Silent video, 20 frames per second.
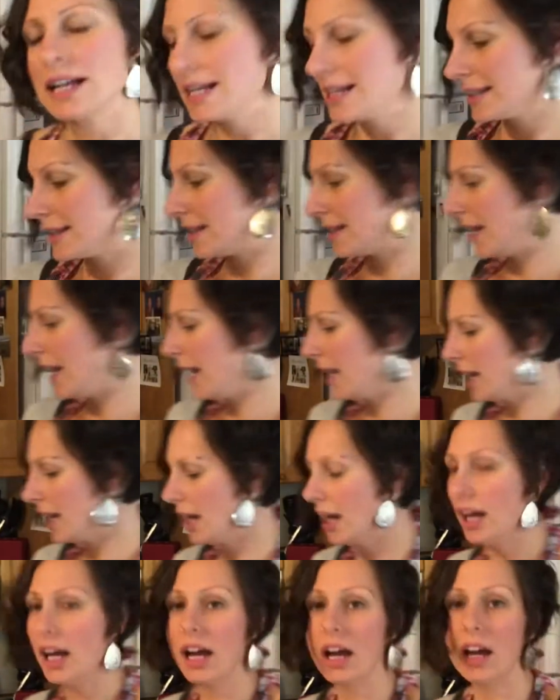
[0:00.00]

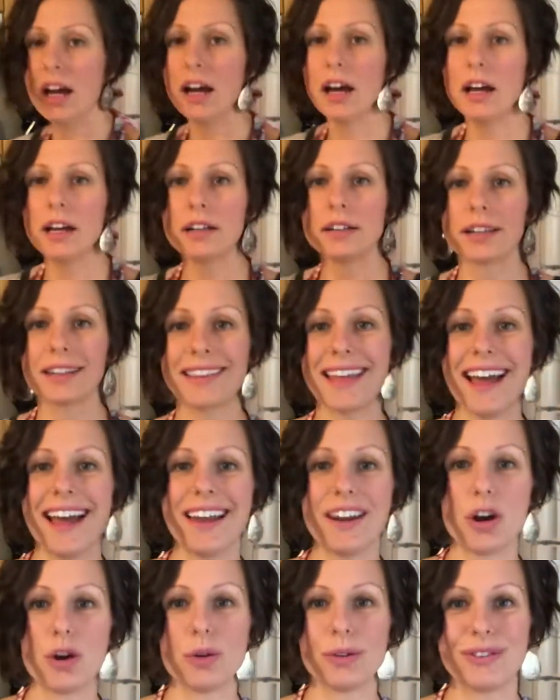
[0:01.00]
Ta-da! Look at
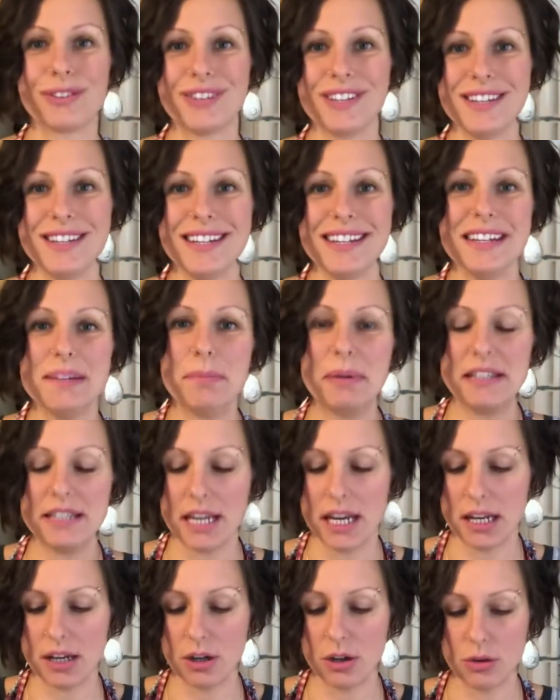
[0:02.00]
that OCD
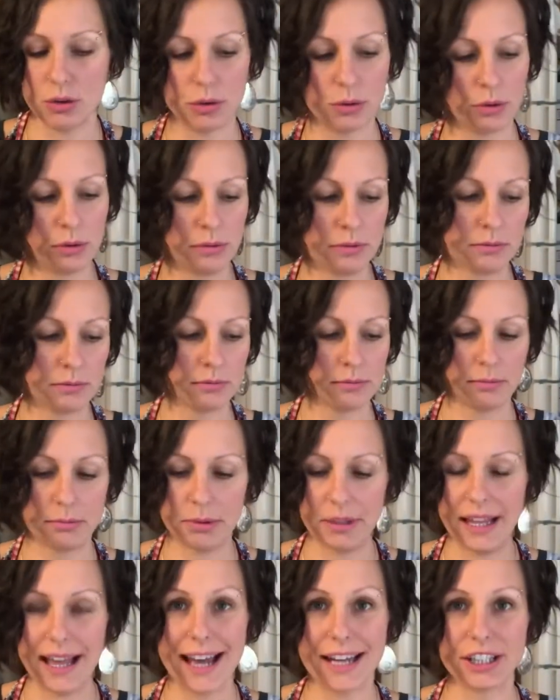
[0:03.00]
potato
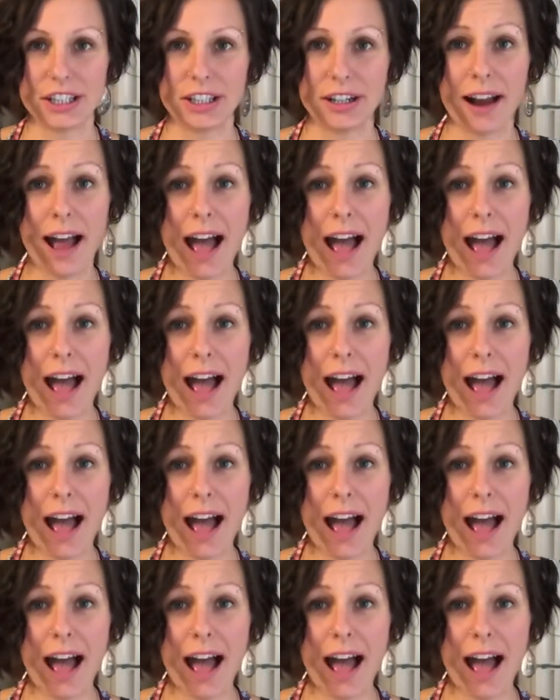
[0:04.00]
platter.